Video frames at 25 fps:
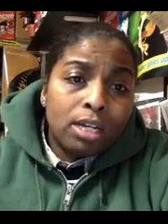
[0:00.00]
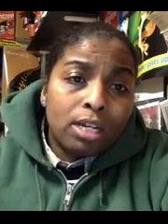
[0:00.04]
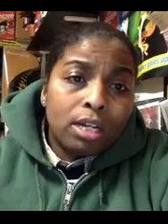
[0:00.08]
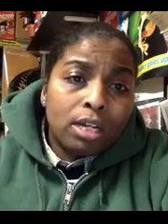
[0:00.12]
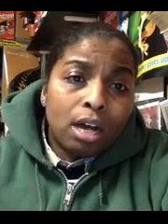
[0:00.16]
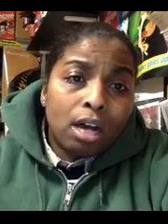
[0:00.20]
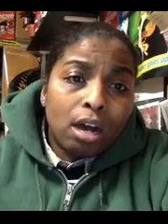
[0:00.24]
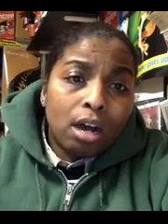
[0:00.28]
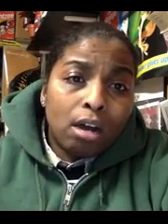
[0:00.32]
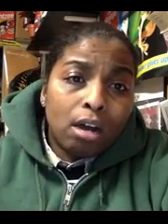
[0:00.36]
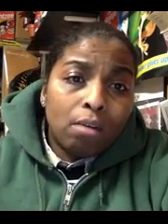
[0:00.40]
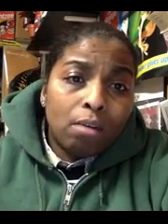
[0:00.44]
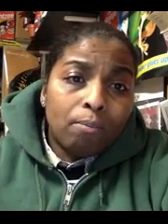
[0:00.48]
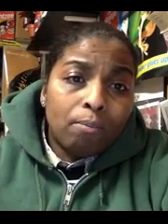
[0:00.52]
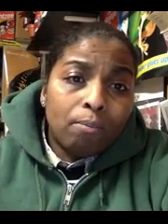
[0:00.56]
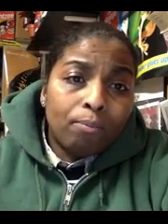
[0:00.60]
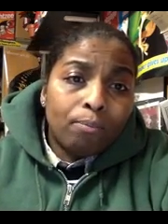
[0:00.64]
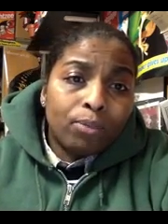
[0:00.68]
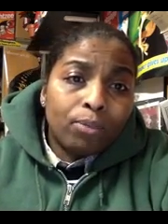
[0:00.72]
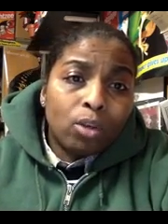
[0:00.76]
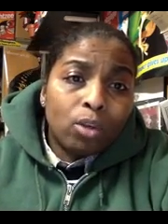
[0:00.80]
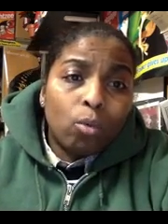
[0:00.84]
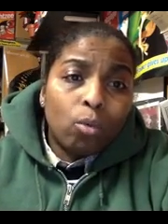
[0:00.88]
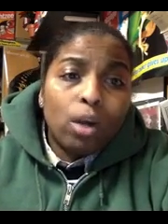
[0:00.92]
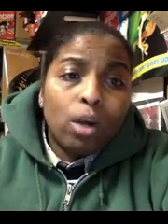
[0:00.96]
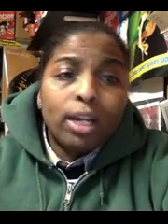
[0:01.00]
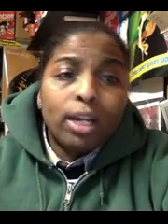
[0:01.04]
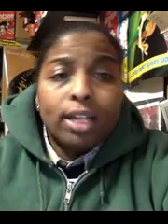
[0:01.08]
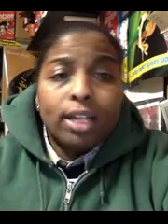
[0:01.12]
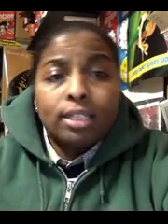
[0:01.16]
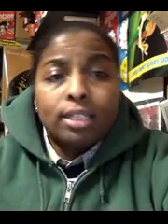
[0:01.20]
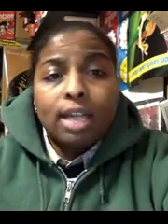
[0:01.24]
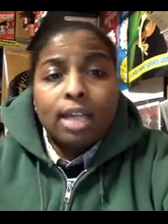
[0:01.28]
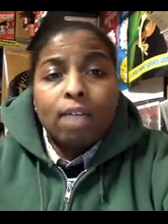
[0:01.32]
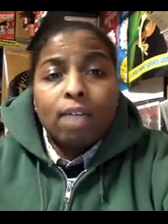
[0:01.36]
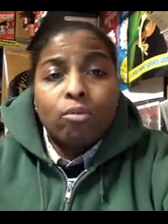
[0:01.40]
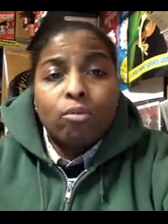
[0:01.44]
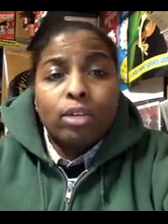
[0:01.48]
the one that's
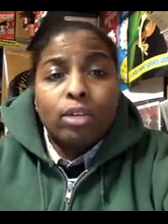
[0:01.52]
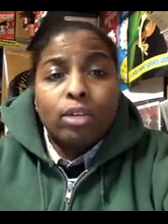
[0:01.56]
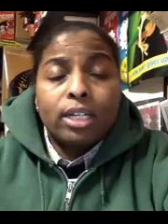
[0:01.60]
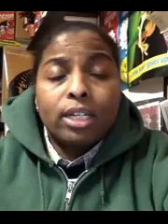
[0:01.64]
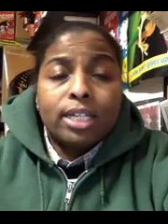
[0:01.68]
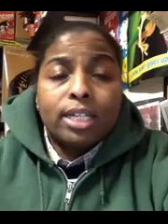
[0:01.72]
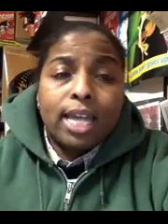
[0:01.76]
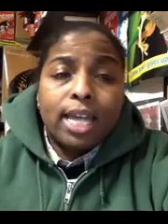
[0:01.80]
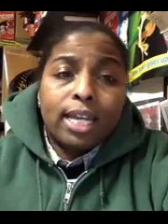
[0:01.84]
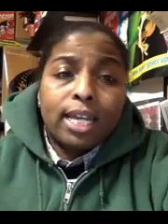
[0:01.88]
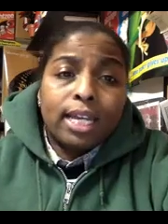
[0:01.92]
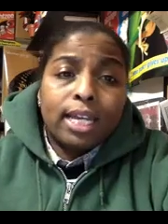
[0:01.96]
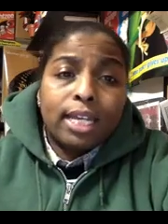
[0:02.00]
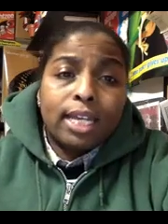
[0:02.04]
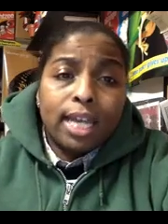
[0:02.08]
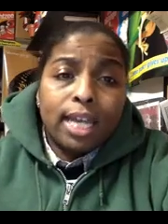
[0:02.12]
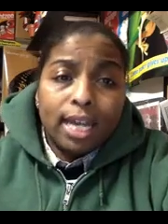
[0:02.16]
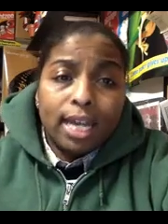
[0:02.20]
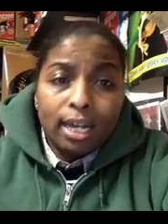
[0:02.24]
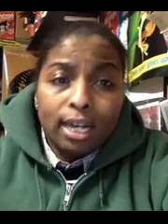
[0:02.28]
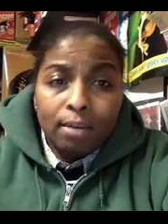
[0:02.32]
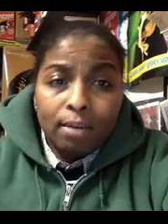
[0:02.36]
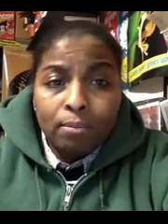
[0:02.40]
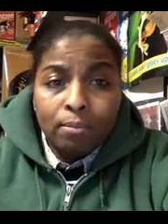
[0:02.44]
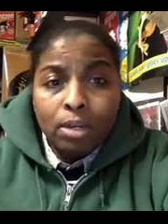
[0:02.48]
not really taking care of them.